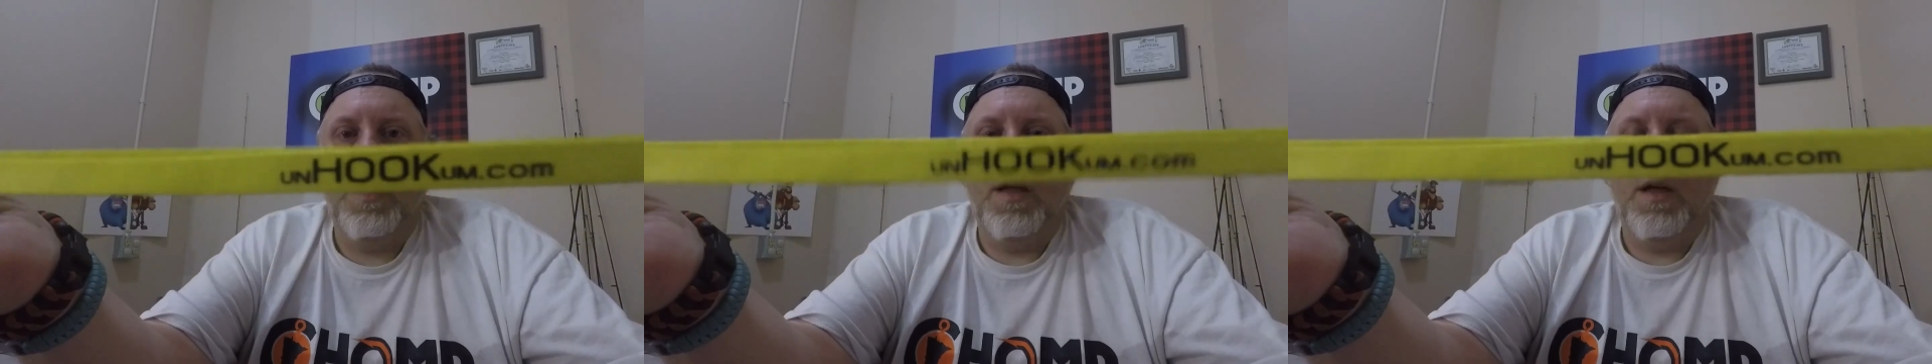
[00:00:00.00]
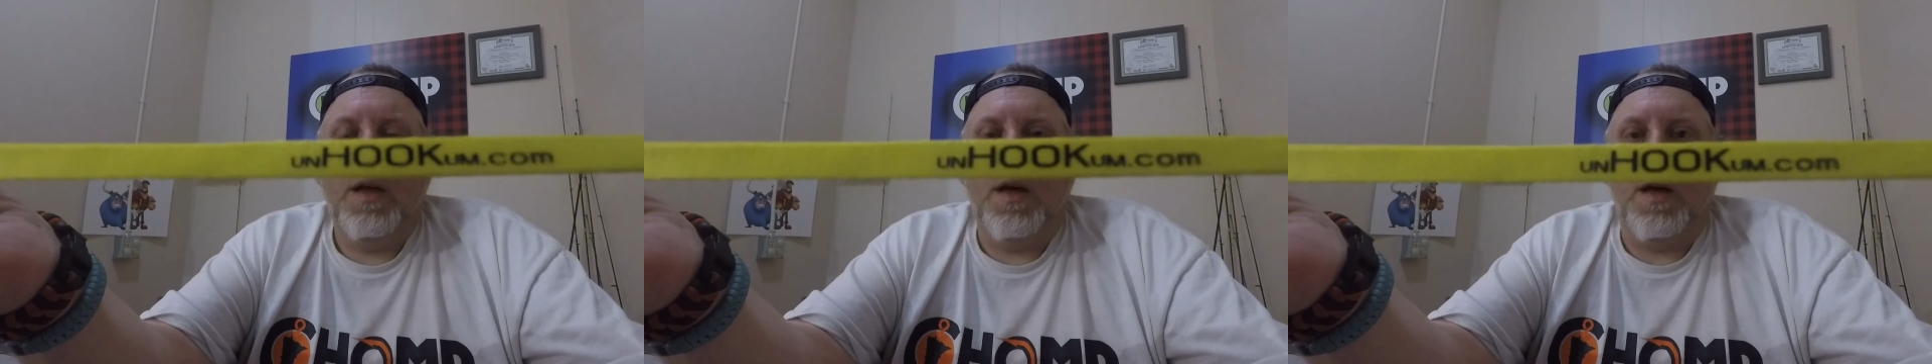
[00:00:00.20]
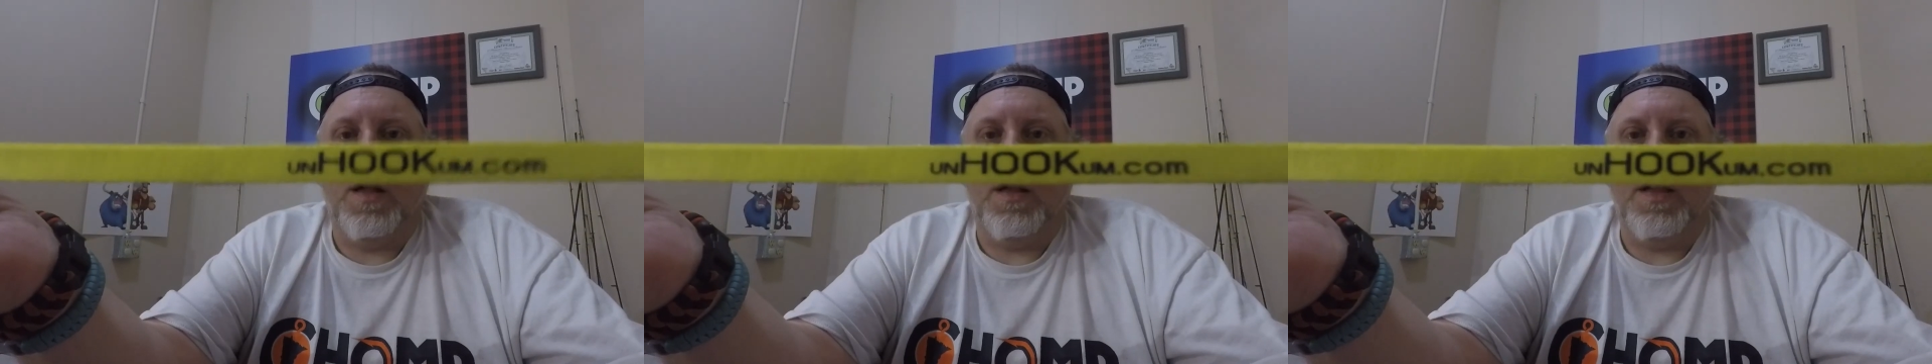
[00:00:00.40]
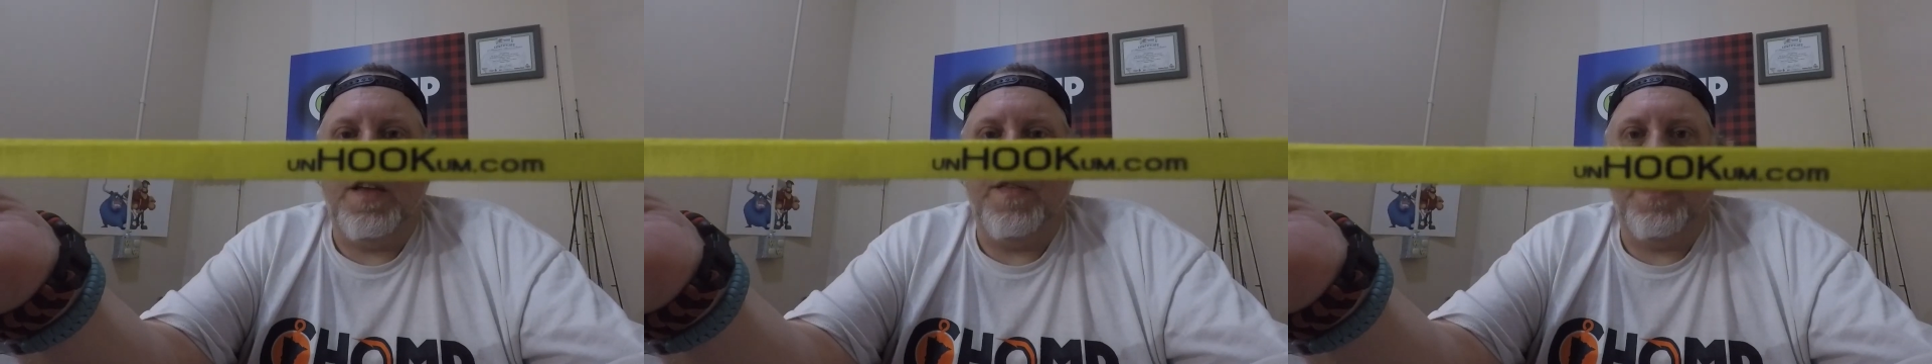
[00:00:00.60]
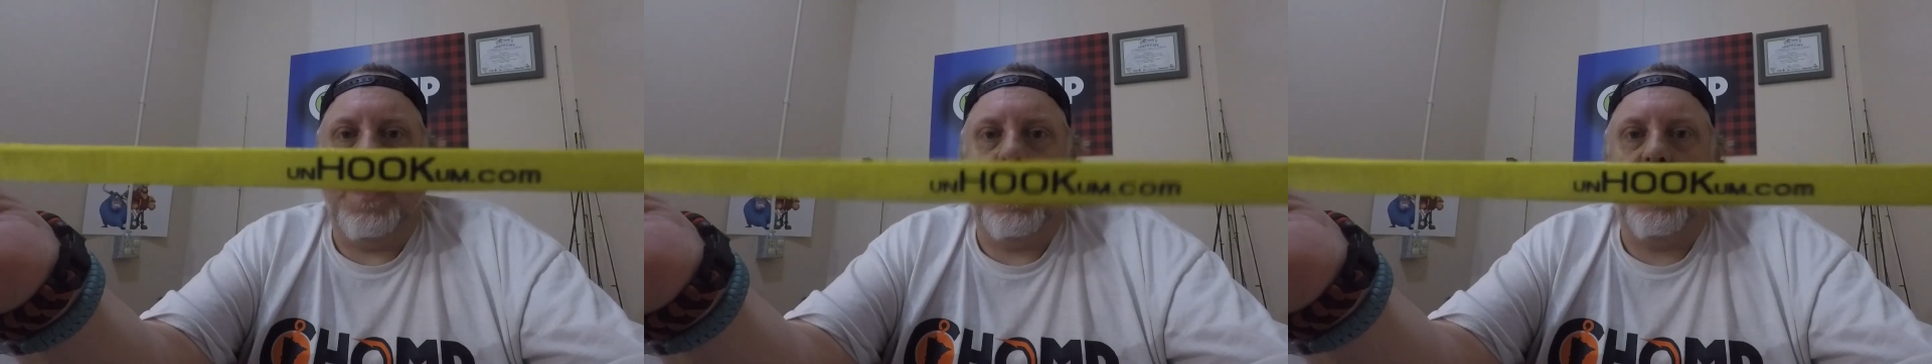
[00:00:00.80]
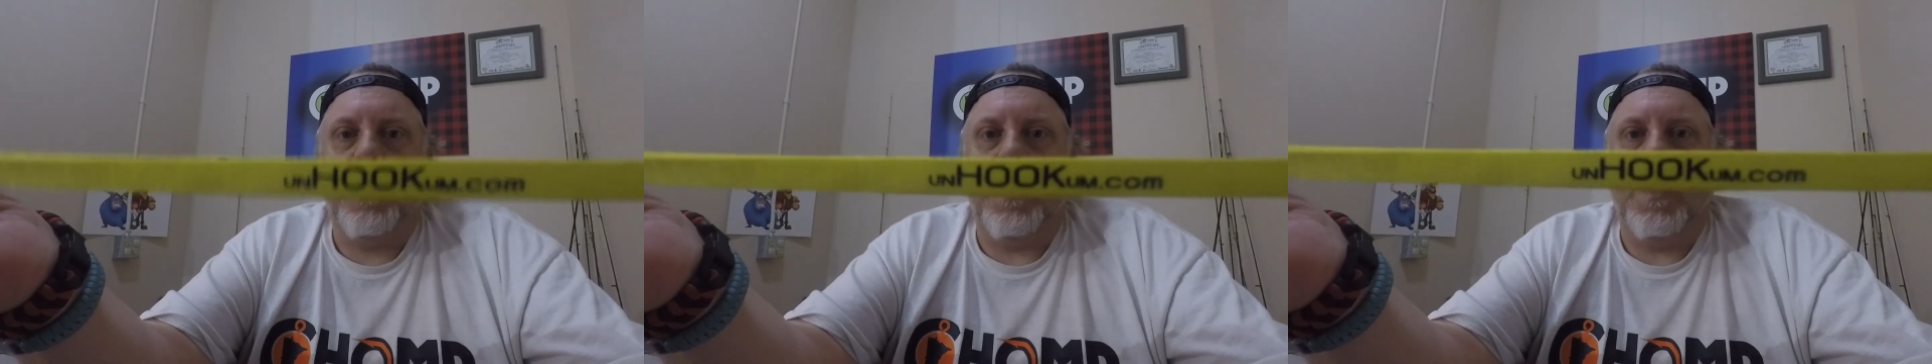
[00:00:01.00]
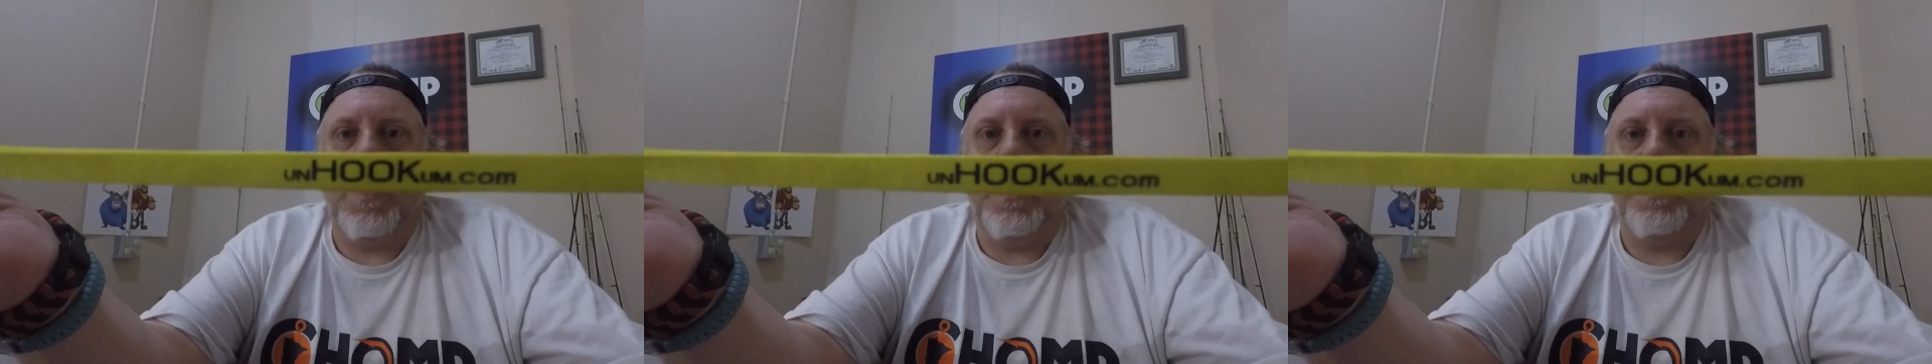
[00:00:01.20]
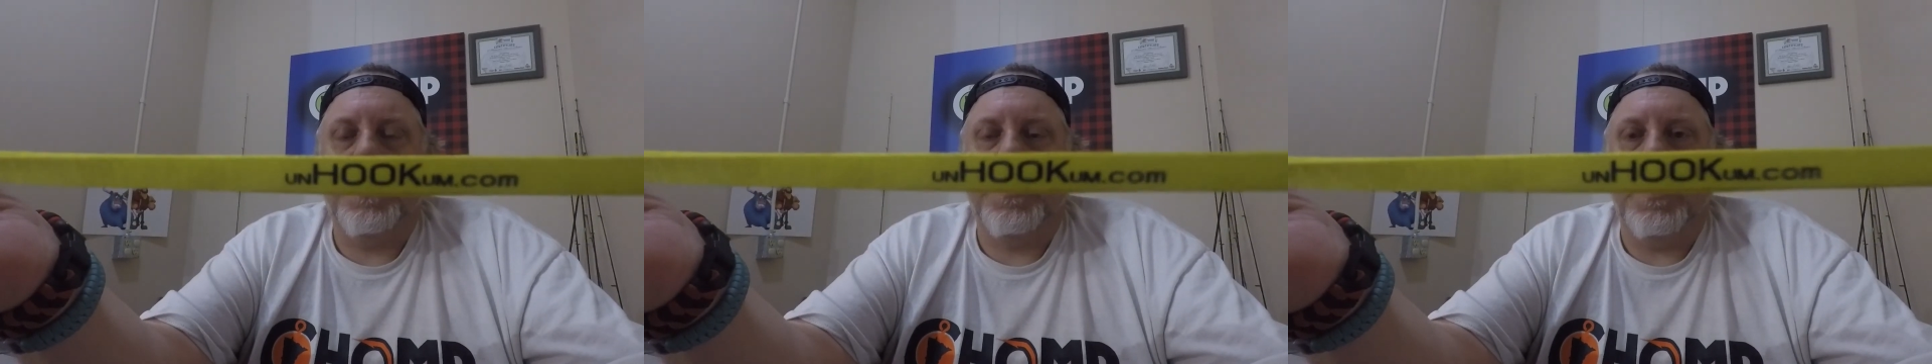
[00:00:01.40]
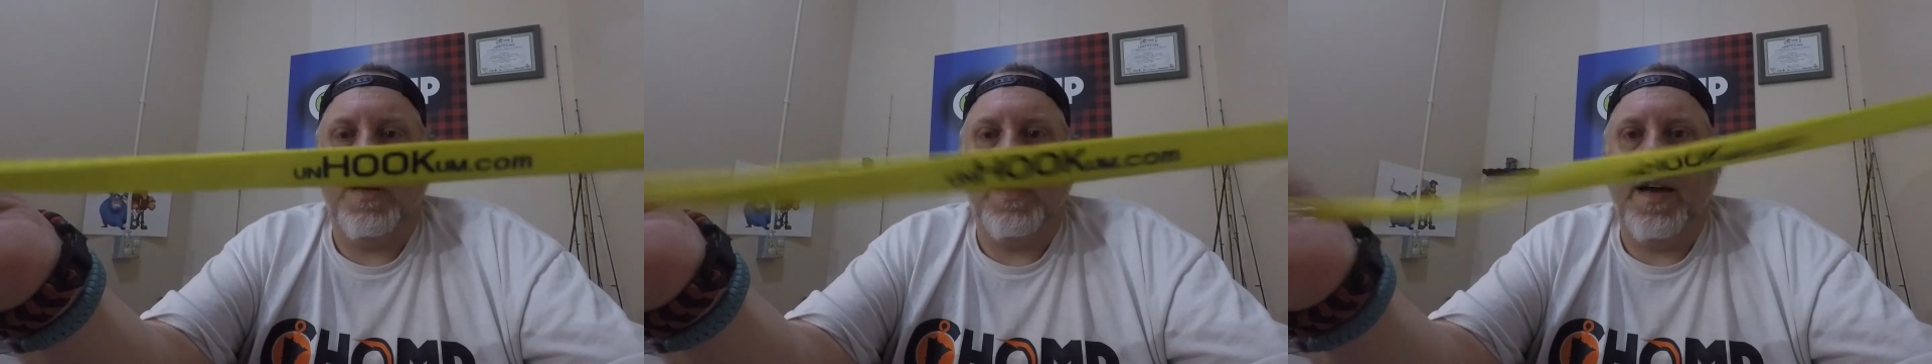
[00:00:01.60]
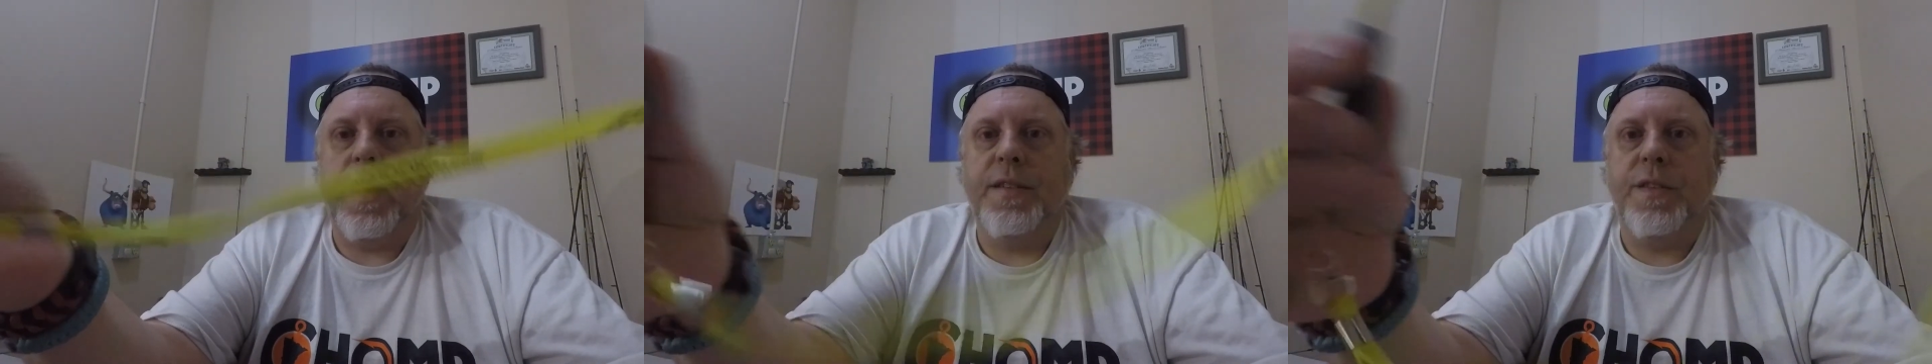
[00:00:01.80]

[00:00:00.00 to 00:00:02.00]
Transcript: I'll leave this in there so you guys,